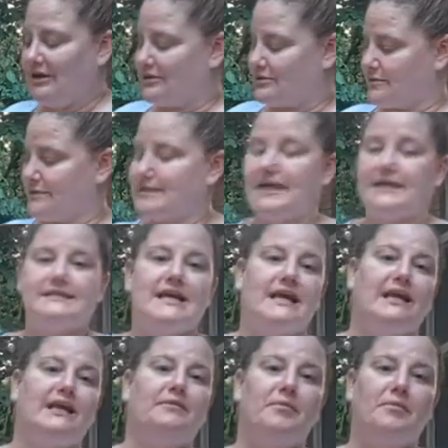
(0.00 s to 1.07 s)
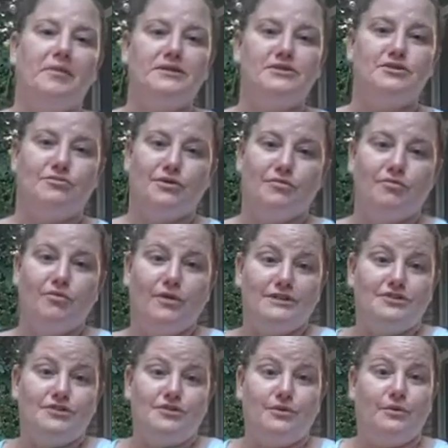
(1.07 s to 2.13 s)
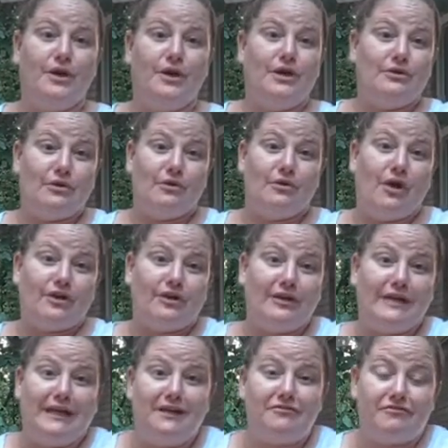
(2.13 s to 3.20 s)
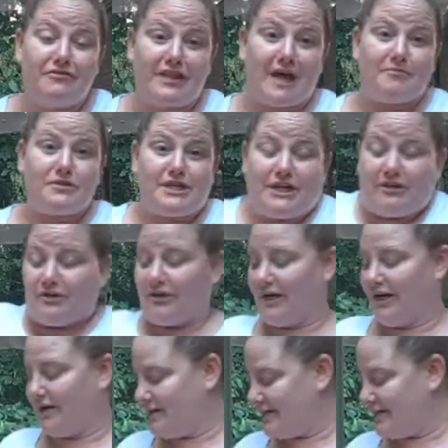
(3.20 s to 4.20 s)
so it's not taking up a bunch of room once you no longer need it for that particular errand.